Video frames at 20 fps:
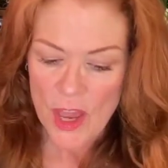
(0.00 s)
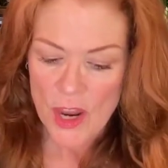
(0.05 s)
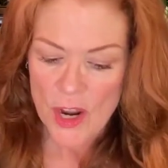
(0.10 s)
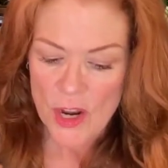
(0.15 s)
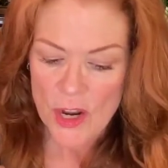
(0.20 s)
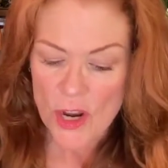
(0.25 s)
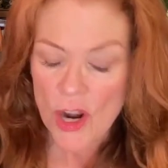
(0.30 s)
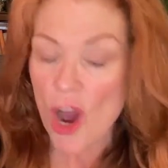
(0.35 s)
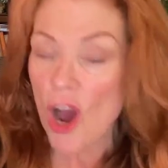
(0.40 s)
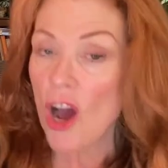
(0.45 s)

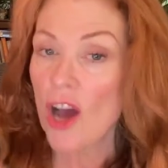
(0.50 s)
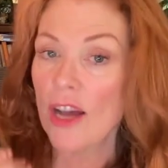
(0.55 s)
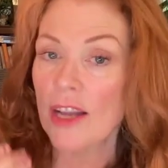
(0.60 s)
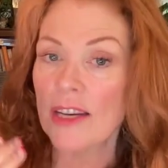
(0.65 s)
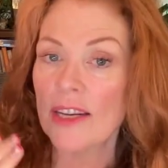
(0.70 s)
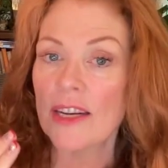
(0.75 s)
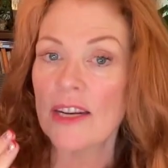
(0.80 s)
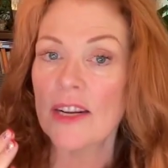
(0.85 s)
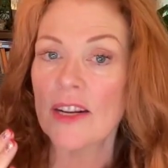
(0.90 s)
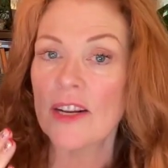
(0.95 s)

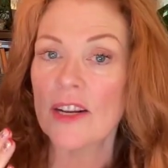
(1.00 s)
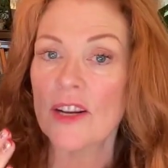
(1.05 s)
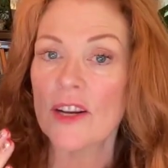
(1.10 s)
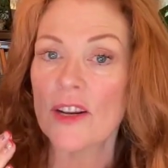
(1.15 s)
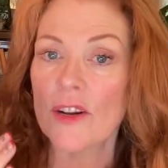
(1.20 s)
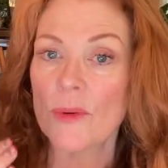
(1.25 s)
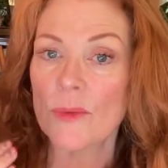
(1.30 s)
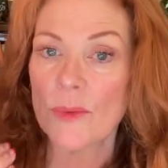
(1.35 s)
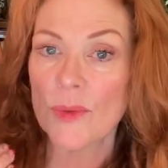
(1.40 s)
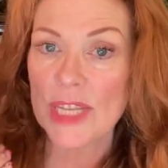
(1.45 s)

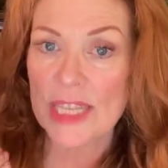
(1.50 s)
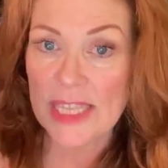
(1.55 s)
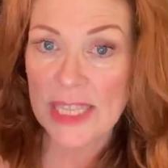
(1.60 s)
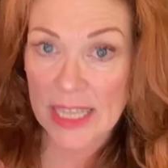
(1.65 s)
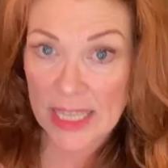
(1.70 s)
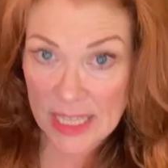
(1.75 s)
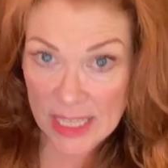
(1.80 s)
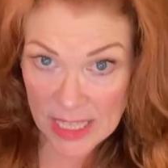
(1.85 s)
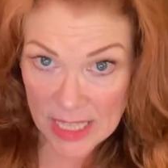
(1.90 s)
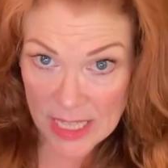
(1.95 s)

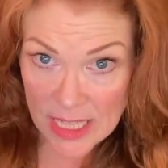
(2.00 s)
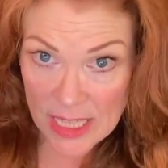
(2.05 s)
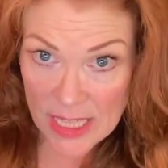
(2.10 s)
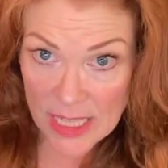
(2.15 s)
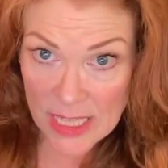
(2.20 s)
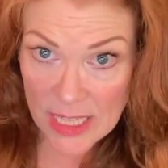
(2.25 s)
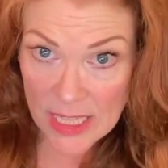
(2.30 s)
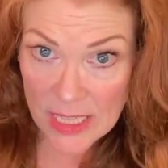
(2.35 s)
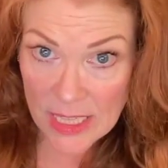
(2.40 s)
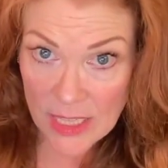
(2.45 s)

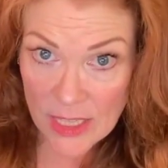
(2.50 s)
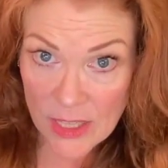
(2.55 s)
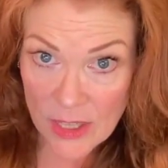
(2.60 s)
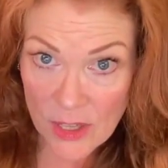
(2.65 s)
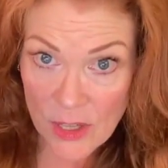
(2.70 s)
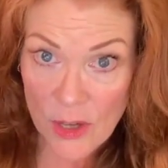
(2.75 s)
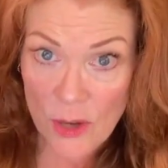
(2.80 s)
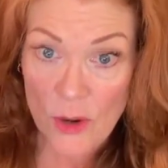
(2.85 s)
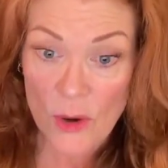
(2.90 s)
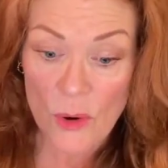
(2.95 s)
non-resistant
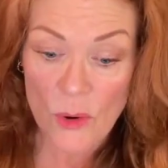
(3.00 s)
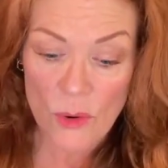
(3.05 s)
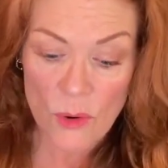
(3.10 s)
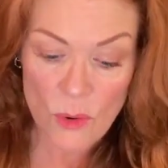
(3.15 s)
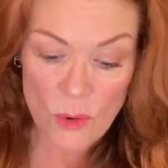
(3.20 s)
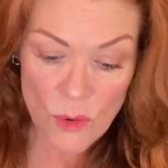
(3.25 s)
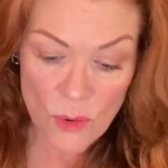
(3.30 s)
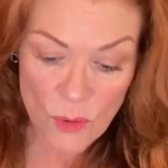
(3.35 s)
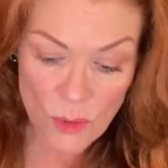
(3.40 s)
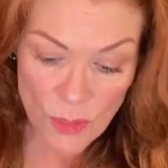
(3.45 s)

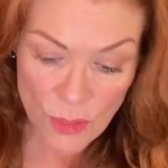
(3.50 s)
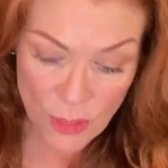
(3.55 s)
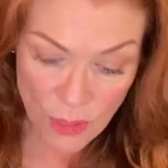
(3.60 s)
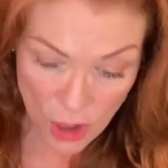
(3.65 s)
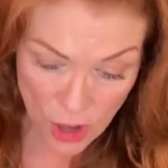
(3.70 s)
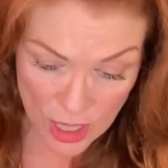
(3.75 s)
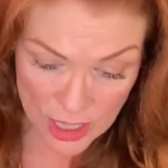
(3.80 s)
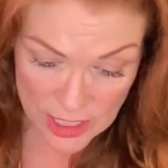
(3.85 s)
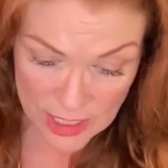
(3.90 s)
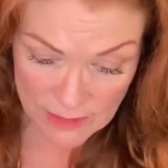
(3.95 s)

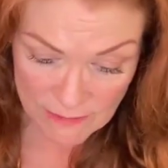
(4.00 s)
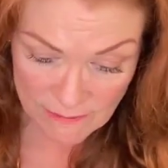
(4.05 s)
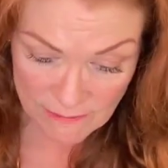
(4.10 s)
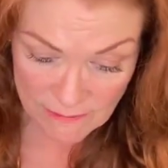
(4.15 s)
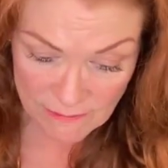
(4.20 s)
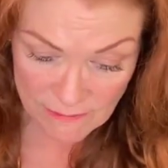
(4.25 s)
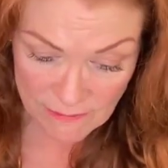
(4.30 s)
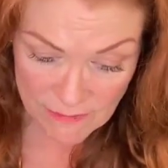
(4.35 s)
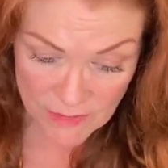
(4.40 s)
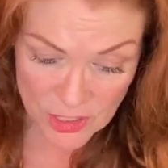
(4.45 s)
thought.
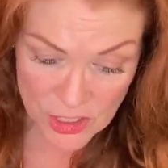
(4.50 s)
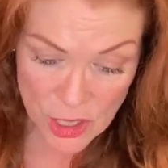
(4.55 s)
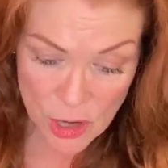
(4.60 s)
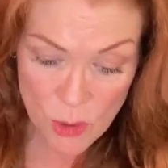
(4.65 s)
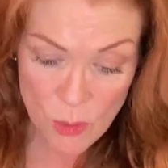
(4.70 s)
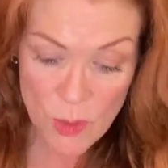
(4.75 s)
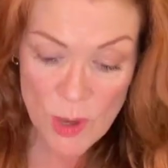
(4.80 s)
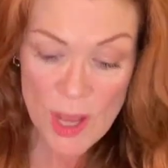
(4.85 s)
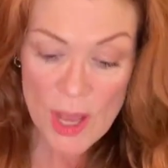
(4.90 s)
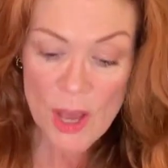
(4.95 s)

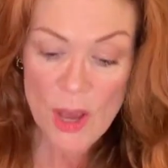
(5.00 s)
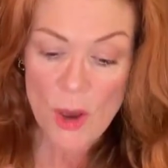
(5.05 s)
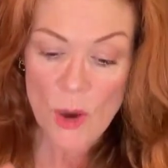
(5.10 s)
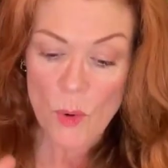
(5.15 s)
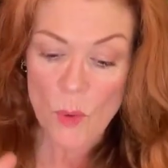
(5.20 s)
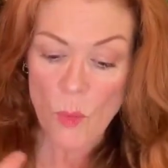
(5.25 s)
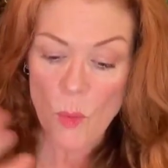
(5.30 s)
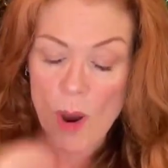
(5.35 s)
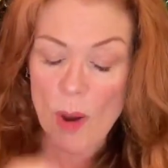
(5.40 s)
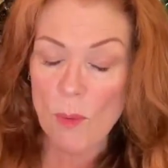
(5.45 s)
So
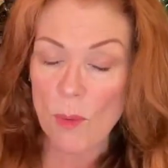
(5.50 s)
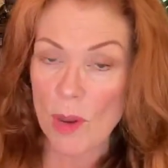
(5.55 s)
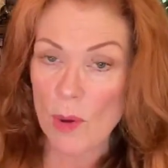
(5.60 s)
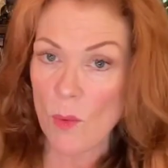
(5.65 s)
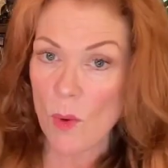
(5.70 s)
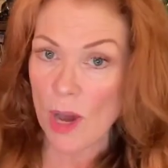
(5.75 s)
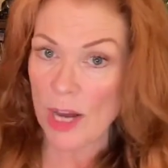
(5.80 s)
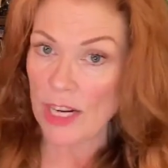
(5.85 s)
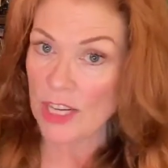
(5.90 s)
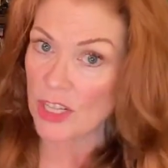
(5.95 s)
what we
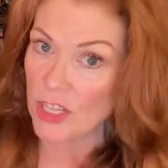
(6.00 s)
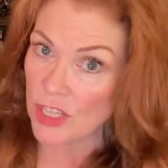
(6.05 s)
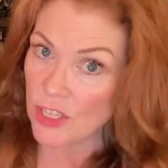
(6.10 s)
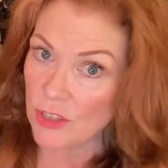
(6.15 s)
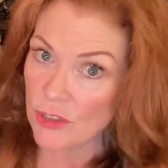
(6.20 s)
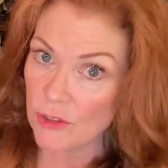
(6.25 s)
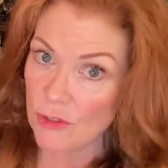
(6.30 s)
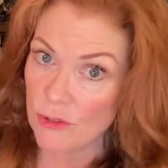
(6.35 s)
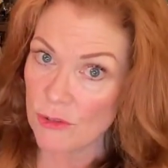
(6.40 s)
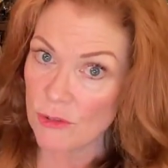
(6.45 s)
want to
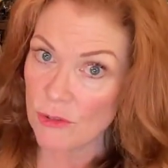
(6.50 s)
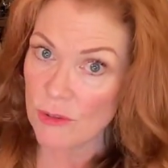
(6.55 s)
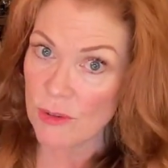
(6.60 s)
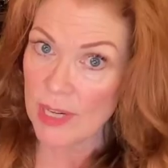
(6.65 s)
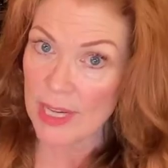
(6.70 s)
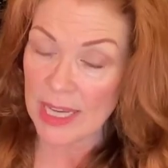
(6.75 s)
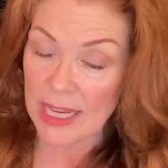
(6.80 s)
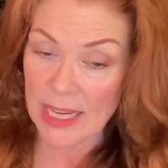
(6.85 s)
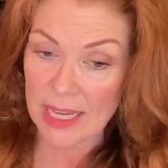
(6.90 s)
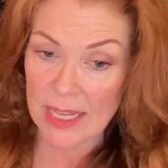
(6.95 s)
do
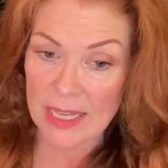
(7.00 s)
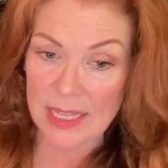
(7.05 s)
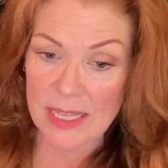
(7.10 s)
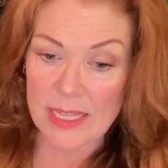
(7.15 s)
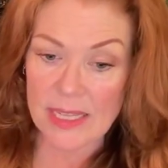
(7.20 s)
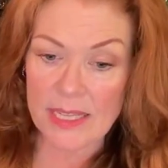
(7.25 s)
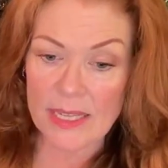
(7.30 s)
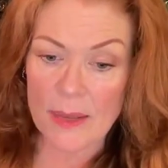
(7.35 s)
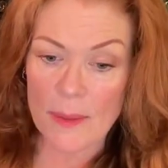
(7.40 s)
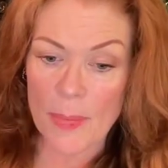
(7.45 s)

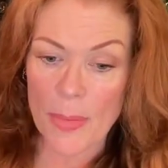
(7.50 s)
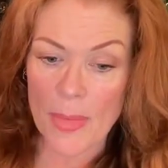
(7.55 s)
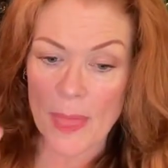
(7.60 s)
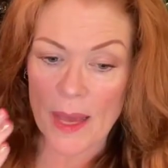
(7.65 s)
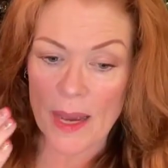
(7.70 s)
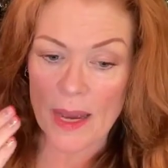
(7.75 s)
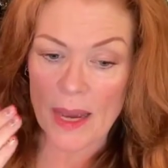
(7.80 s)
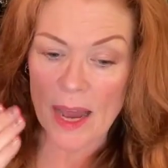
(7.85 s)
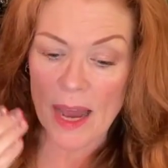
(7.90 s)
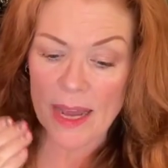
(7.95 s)
is
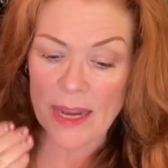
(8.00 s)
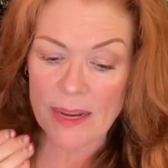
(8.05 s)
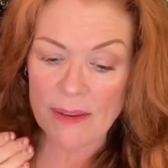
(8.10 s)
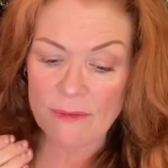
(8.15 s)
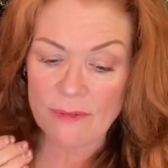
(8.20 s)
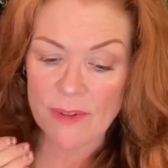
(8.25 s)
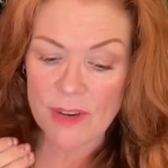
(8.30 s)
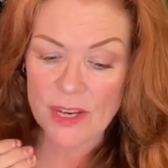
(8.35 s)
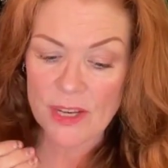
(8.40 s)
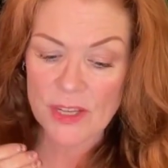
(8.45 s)
kind
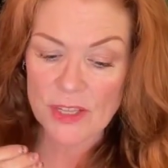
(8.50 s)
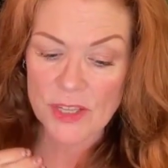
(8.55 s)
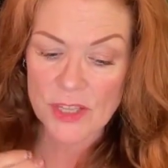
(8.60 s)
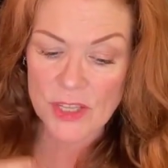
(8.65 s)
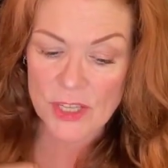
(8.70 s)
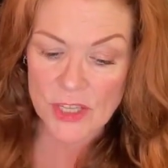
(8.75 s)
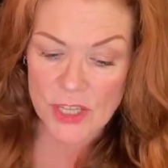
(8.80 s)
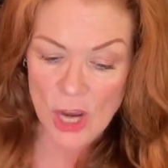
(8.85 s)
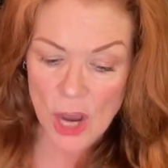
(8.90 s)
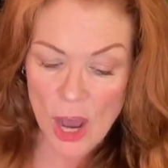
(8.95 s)
of
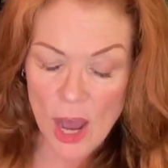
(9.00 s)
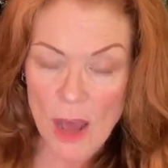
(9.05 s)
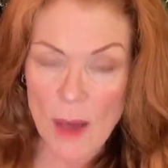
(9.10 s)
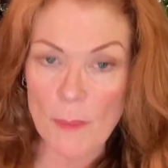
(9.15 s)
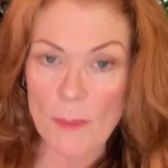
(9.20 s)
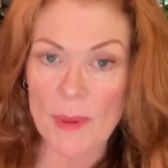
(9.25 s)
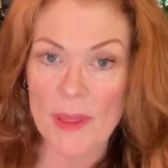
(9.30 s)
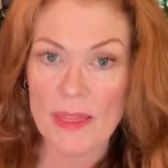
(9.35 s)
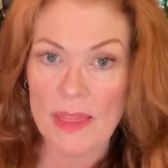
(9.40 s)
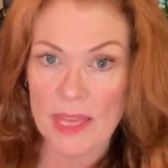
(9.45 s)

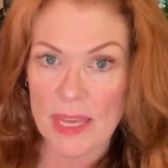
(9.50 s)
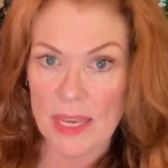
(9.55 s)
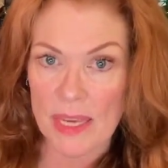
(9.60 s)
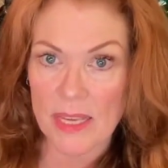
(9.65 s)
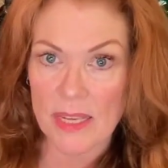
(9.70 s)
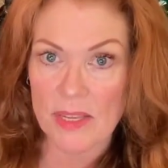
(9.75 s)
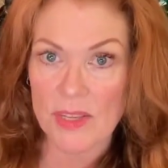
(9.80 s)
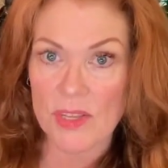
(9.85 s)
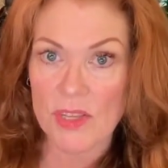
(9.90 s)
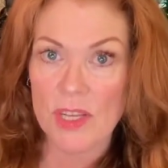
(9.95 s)
stop
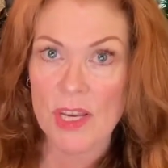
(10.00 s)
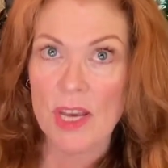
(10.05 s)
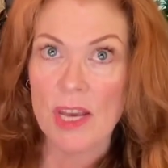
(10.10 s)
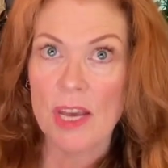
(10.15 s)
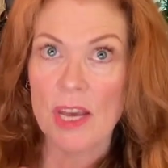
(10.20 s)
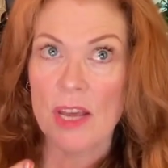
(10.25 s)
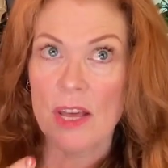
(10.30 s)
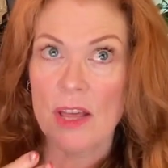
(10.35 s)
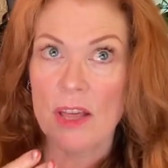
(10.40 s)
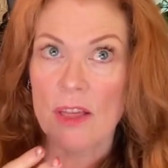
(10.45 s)
these
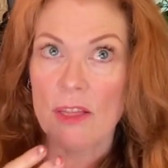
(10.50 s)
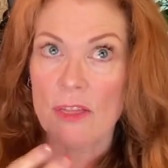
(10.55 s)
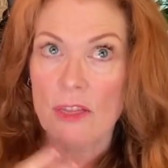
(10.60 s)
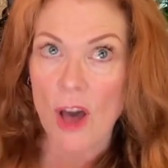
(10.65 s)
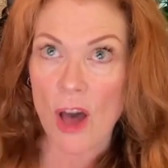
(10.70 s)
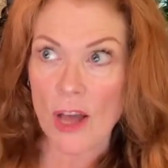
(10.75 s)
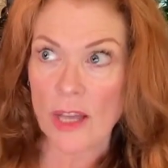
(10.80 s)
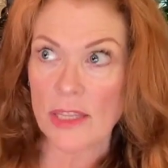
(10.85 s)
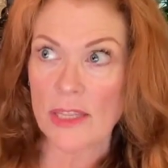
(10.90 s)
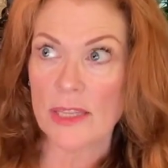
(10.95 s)

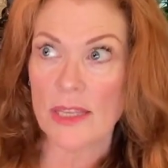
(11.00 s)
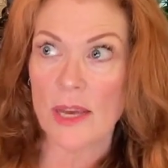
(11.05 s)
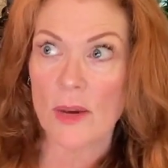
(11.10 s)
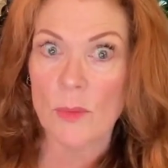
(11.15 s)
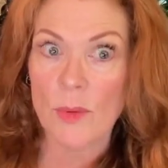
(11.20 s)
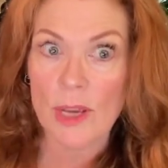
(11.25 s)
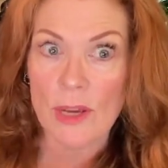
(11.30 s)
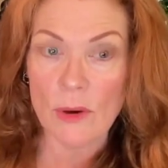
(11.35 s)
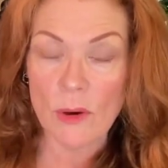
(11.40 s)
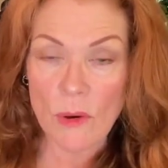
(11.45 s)
thoughts that
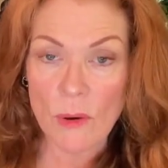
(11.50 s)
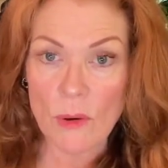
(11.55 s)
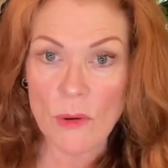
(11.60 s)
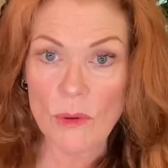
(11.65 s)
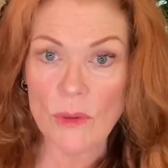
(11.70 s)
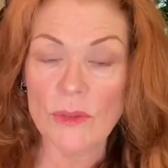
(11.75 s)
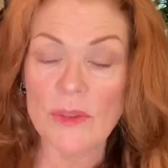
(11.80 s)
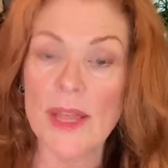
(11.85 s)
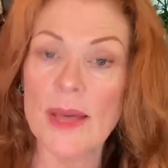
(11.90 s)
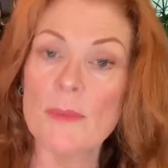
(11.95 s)
we
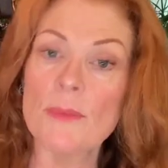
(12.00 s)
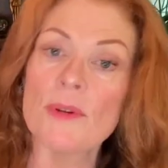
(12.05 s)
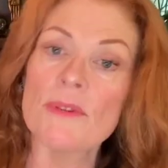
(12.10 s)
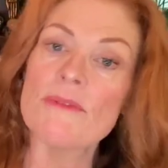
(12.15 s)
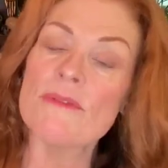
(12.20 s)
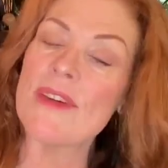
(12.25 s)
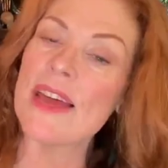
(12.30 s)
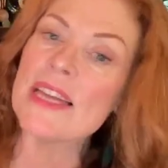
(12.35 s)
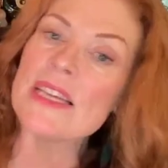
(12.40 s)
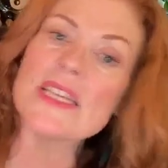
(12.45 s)
hold that
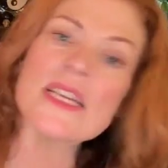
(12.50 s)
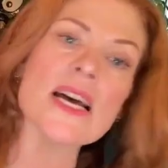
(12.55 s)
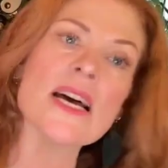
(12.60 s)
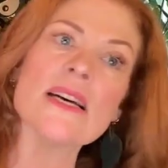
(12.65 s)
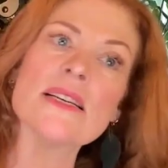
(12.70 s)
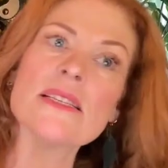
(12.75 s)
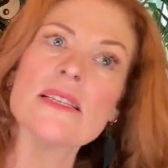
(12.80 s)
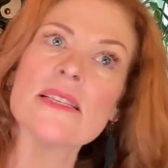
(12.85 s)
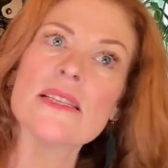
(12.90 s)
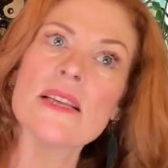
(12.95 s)
prevent
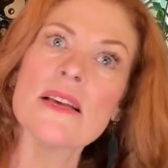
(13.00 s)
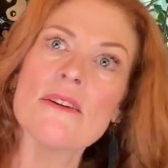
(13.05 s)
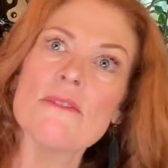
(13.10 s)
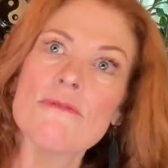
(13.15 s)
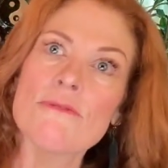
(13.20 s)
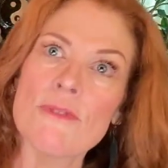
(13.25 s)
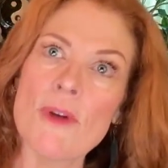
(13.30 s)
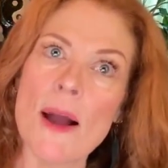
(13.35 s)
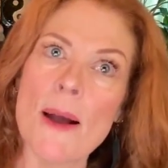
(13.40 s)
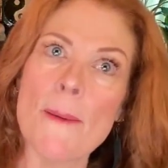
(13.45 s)
us
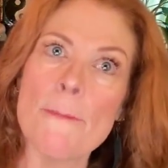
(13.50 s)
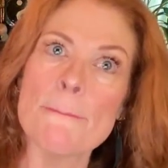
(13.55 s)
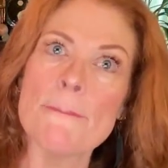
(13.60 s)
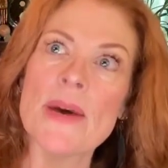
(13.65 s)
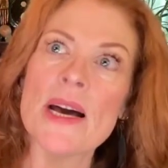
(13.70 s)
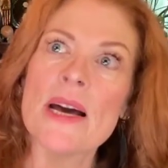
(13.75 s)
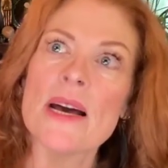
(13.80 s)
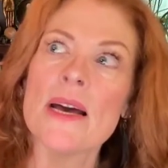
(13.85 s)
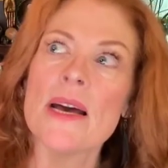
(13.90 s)
from